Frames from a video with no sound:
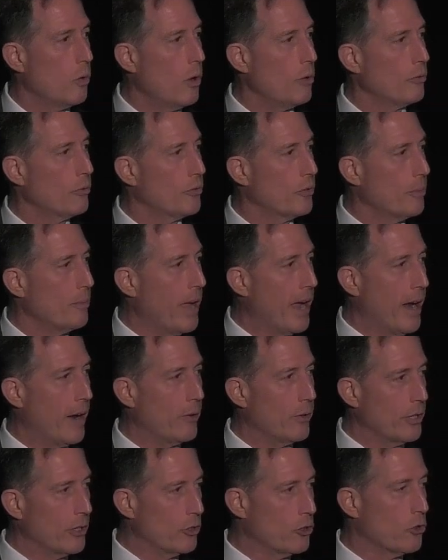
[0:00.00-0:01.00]
from
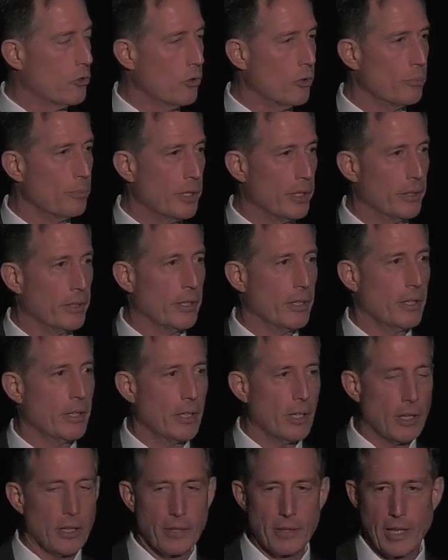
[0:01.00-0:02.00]
Harry Truman
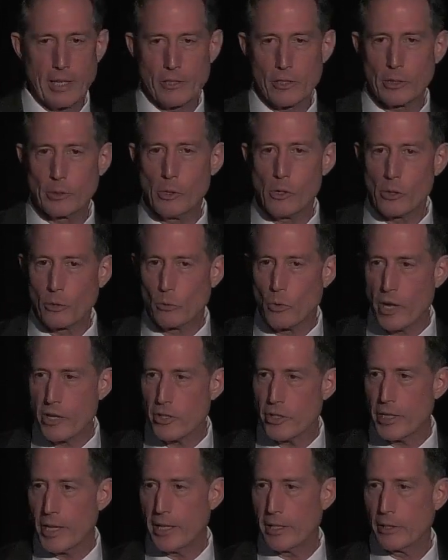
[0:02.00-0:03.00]
that's long
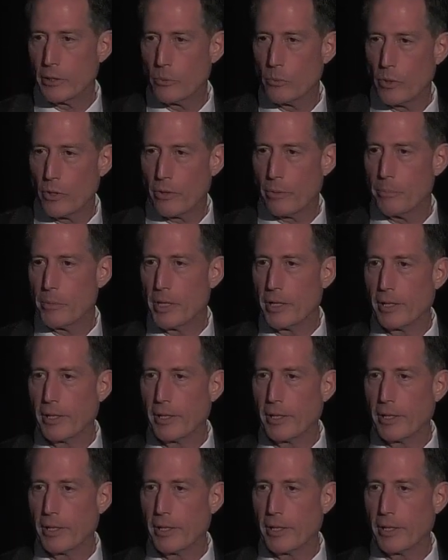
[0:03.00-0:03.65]
resonated with me.